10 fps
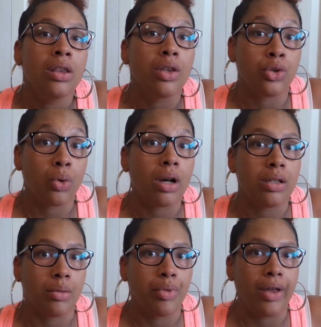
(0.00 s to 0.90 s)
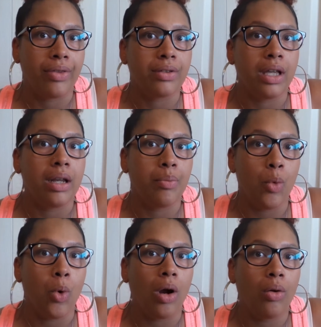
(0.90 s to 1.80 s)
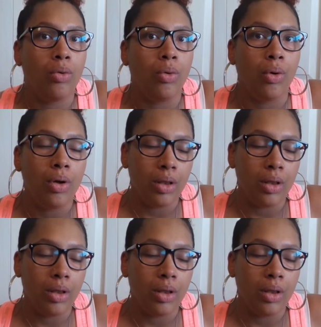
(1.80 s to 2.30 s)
the shortness of breath is getting more. Whew.